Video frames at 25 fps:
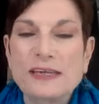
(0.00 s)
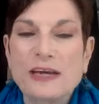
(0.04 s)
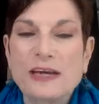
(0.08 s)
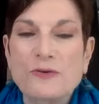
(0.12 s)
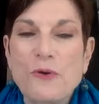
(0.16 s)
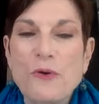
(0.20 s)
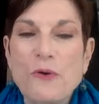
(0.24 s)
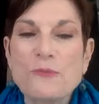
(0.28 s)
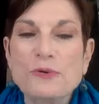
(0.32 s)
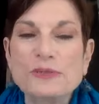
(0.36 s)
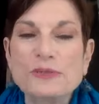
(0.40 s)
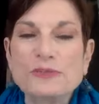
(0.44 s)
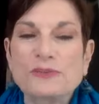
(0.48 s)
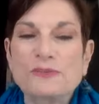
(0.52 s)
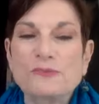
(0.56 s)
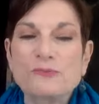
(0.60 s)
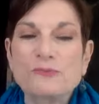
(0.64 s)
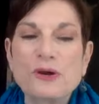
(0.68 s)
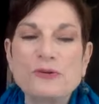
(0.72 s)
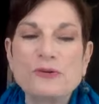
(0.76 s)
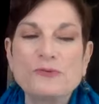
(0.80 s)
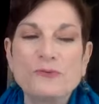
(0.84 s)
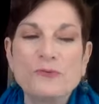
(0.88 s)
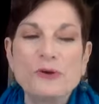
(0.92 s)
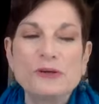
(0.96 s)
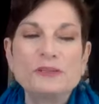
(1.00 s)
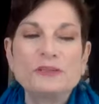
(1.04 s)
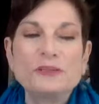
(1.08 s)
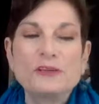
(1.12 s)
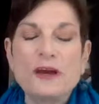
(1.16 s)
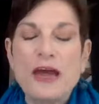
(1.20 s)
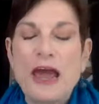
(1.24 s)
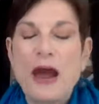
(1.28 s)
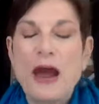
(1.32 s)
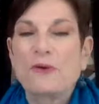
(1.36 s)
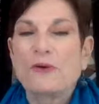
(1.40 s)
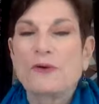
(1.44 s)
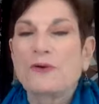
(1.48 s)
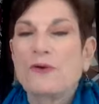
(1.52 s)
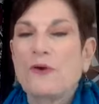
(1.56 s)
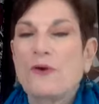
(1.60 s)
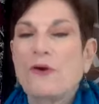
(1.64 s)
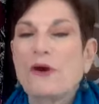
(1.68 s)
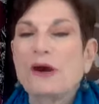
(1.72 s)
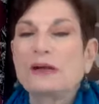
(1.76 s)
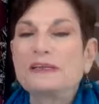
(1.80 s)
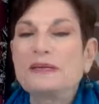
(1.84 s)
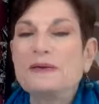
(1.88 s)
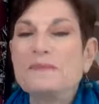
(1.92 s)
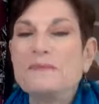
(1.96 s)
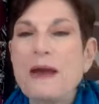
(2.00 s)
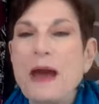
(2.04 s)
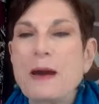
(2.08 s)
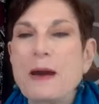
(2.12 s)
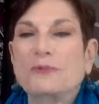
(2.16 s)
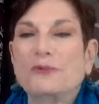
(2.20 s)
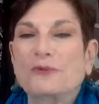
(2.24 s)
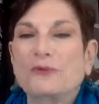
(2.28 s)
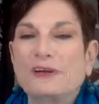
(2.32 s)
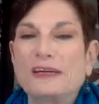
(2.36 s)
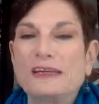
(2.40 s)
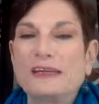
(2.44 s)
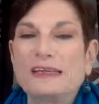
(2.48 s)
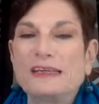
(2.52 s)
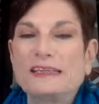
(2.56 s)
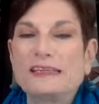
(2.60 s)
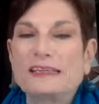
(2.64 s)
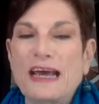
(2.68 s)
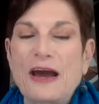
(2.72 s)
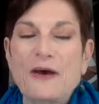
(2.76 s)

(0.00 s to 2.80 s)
Like when was it when when our early memories,